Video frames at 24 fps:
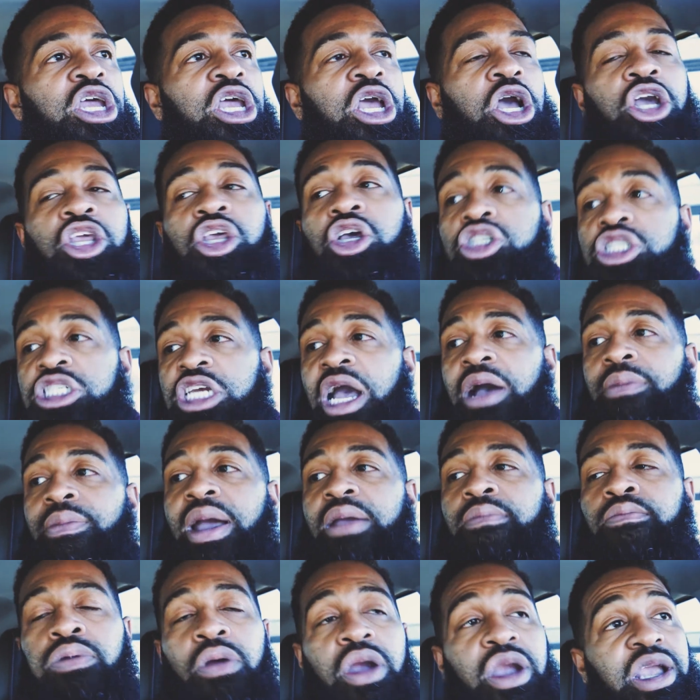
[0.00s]
or your child
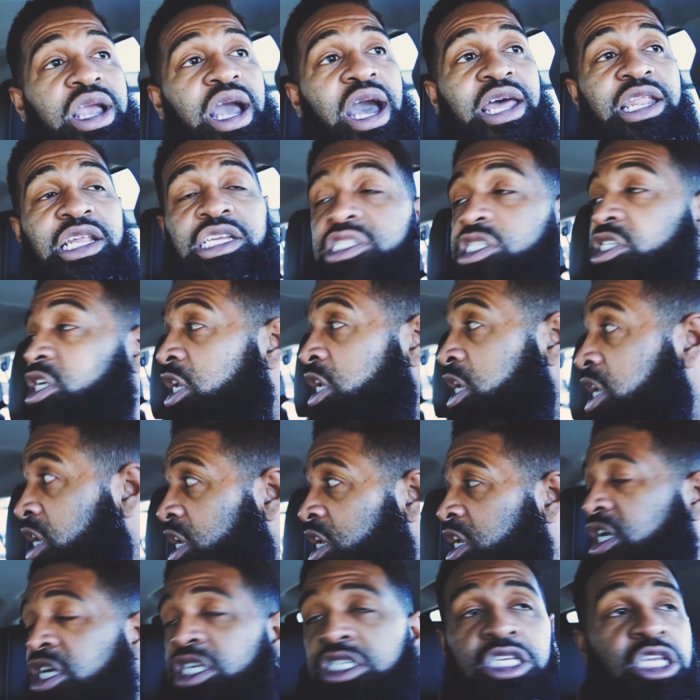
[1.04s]
might break out in
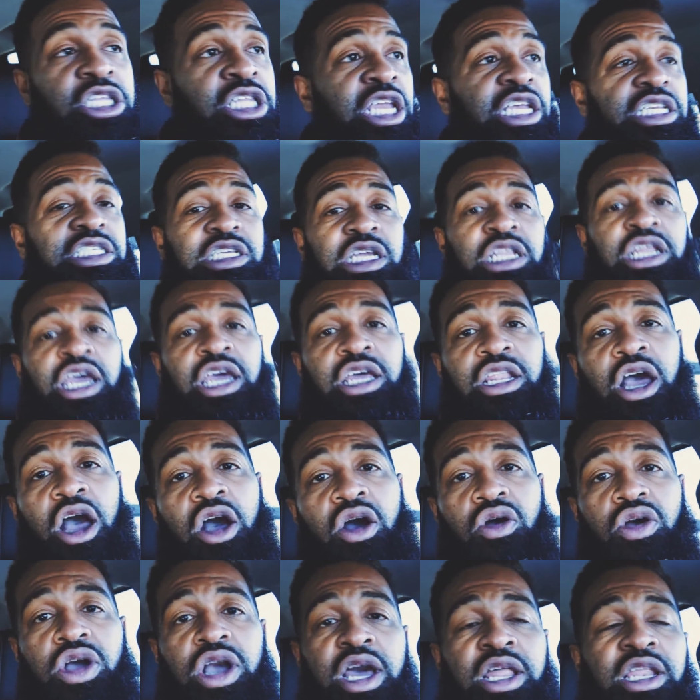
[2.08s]
tears, or this and that, or
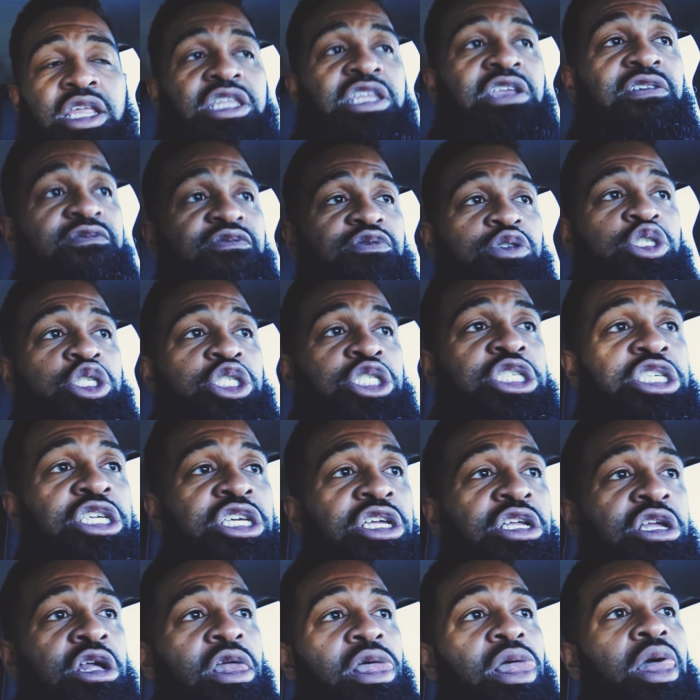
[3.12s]
all kind of different shit.